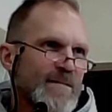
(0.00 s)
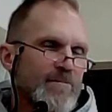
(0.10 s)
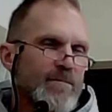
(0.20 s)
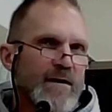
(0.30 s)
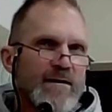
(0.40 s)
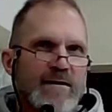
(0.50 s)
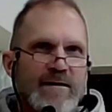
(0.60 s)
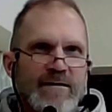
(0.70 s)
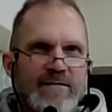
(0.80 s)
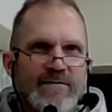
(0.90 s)

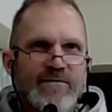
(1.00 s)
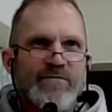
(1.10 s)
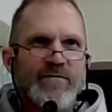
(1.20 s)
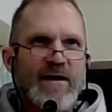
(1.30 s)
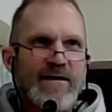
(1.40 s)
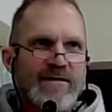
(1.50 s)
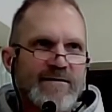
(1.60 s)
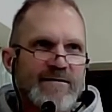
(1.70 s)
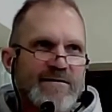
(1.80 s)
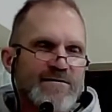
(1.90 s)
But Good
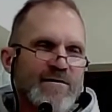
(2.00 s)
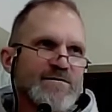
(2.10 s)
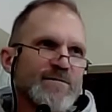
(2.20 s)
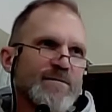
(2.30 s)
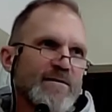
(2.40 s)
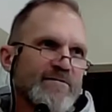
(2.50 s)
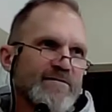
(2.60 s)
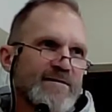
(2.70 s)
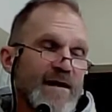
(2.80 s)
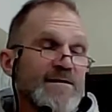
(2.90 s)
Friday is also part
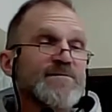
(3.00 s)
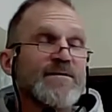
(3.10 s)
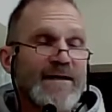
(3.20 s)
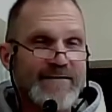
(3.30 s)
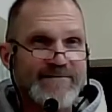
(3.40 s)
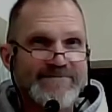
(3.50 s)
of God's plan.